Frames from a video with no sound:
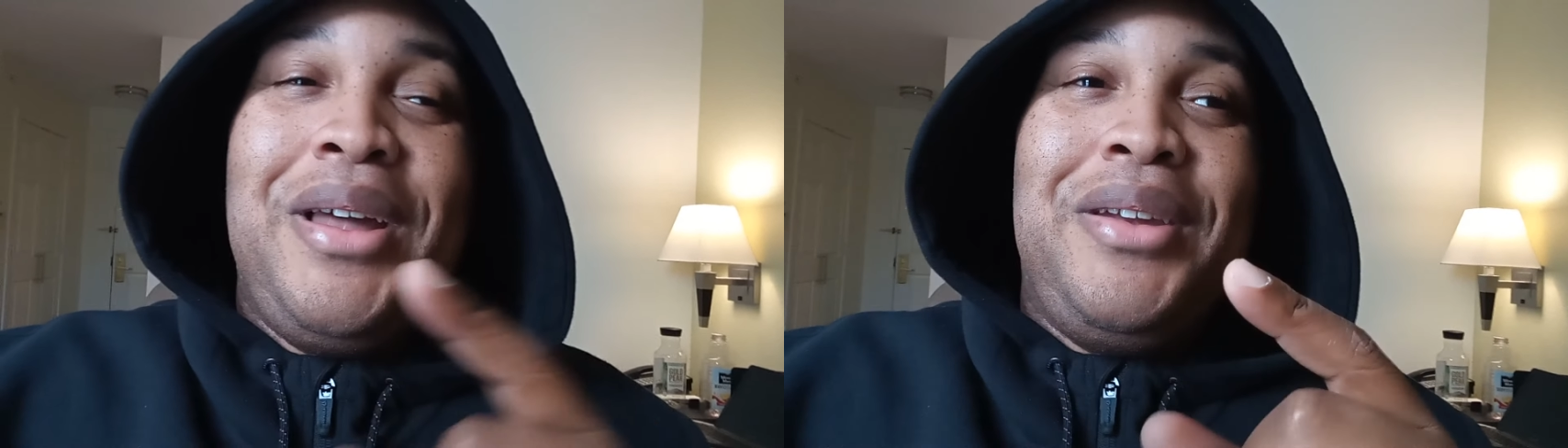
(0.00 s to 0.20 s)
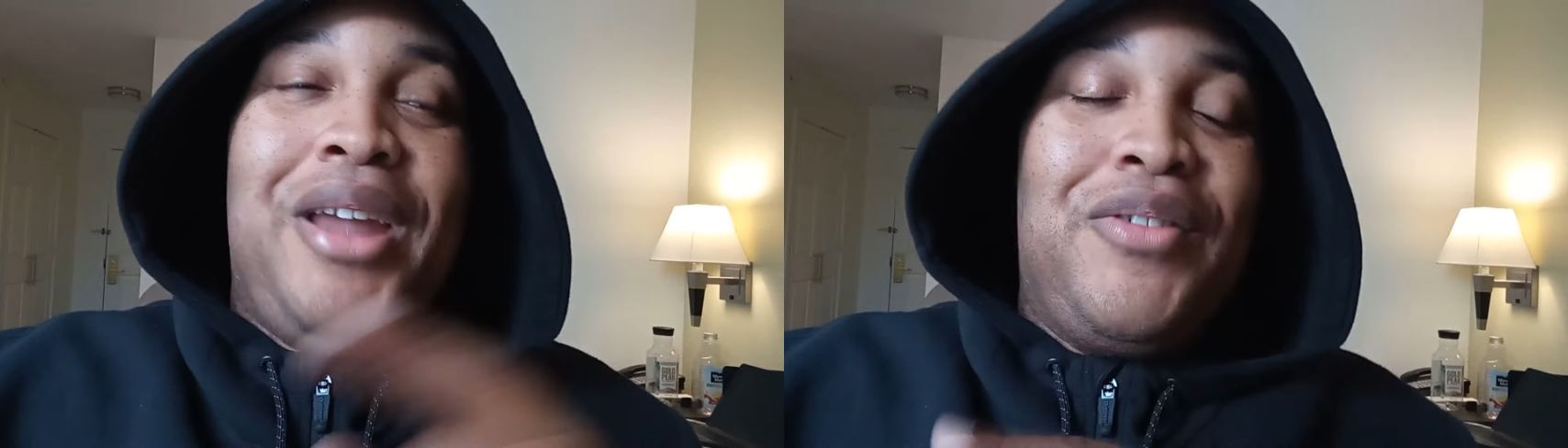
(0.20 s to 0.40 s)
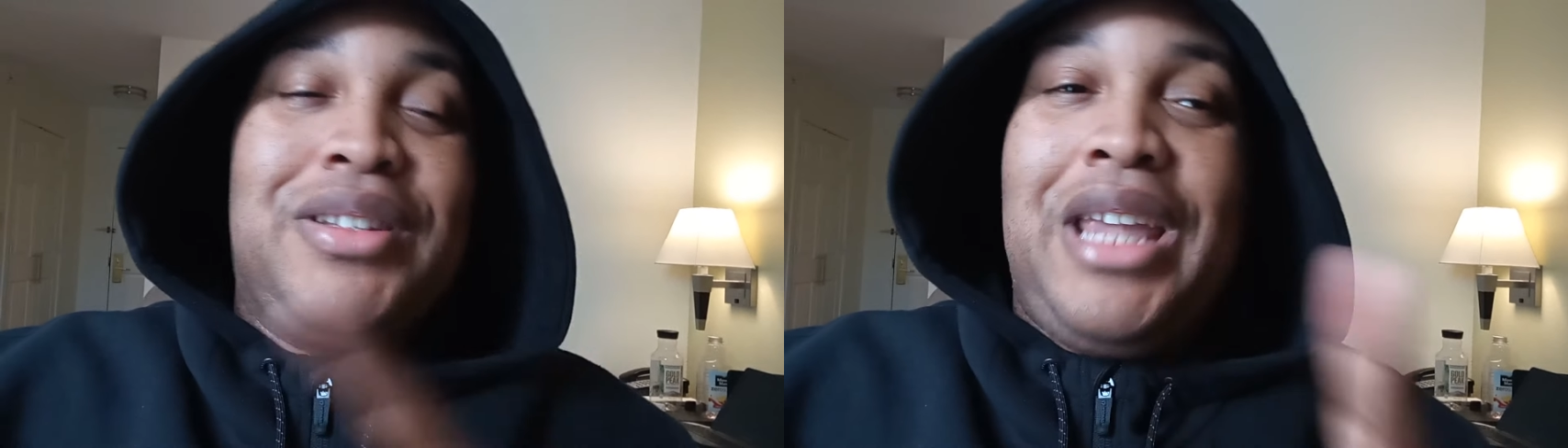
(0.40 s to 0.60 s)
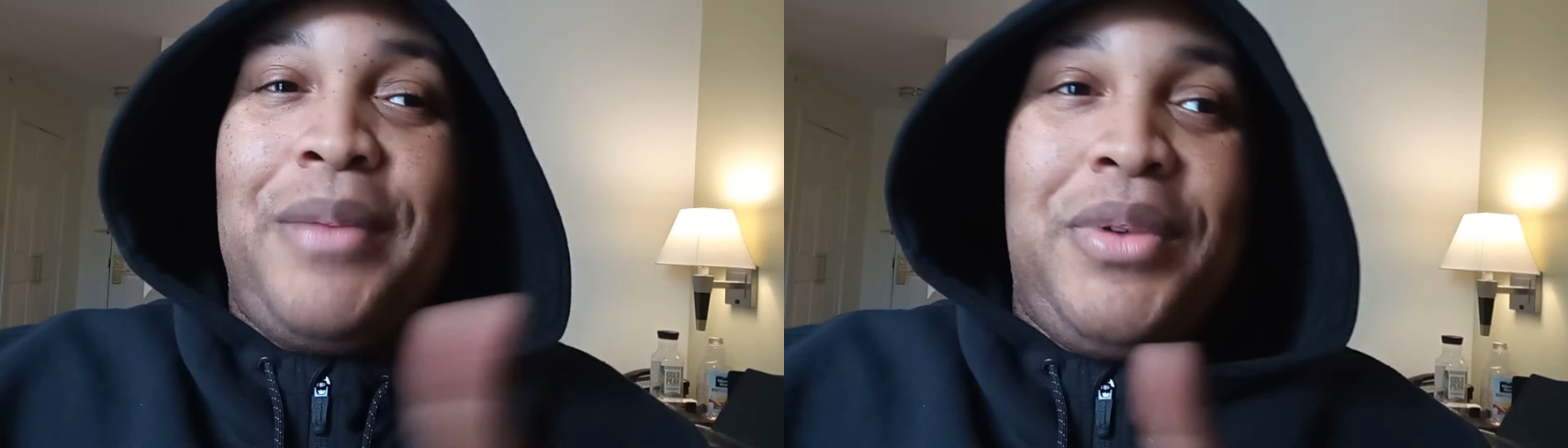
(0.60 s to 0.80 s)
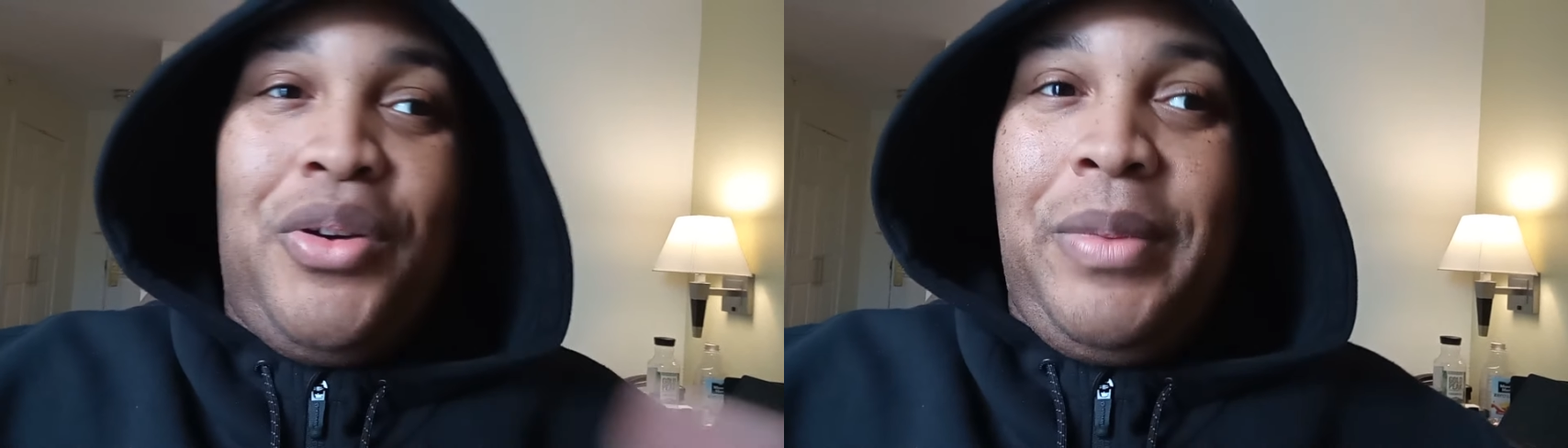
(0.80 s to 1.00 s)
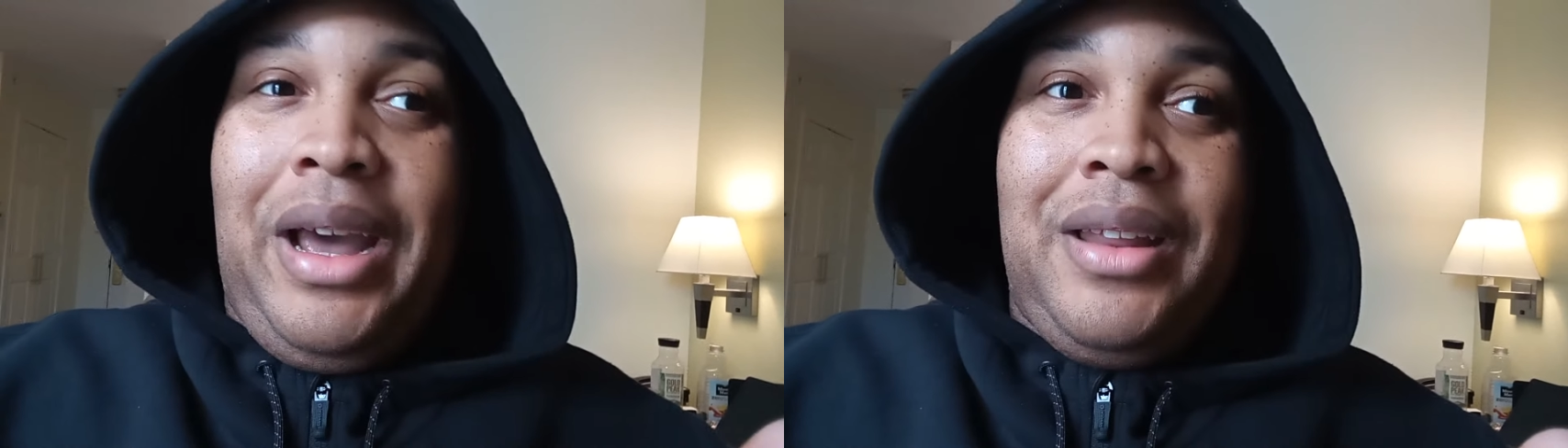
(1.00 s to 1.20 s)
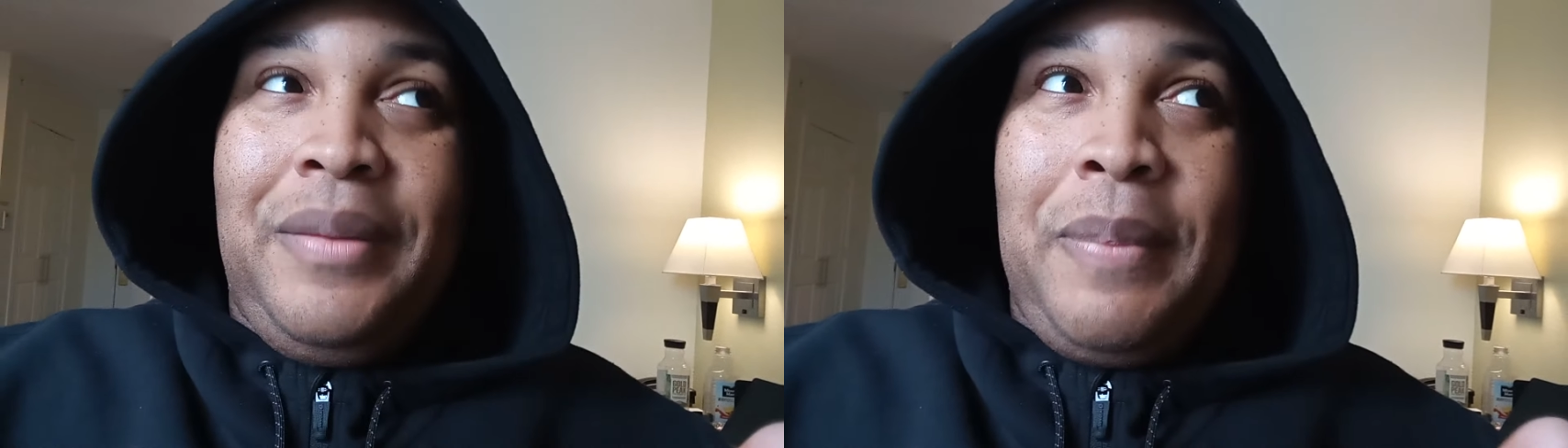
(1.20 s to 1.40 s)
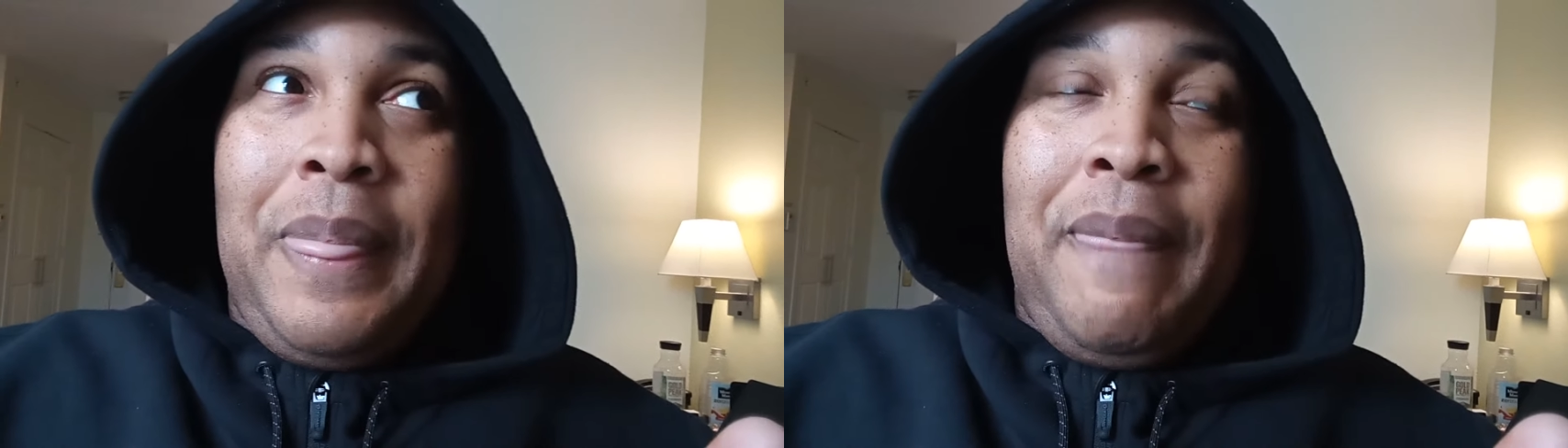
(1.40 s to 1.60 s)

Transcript: Never scamming nobody.